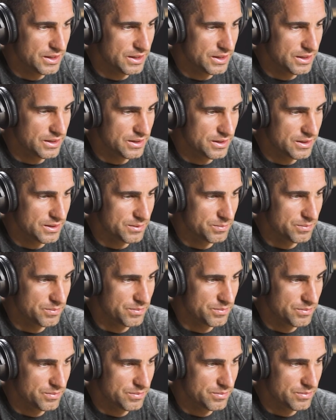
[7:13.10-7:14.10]
And
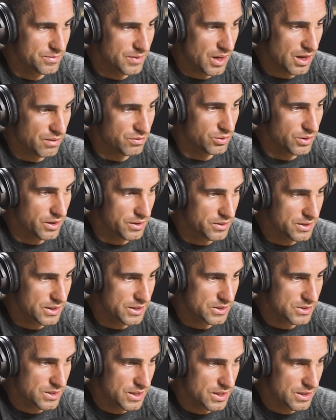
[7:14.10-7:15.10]
I flew out the
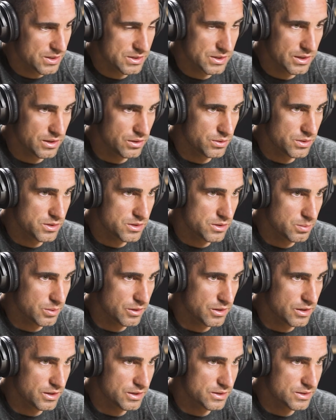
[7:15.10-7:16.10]
next day to St. Louis
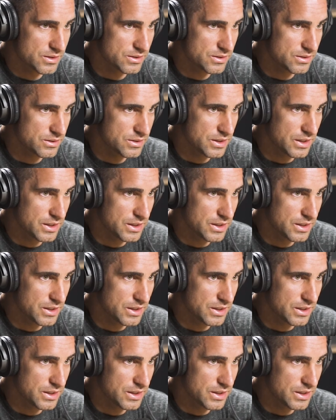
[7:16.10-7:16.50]
Supercross.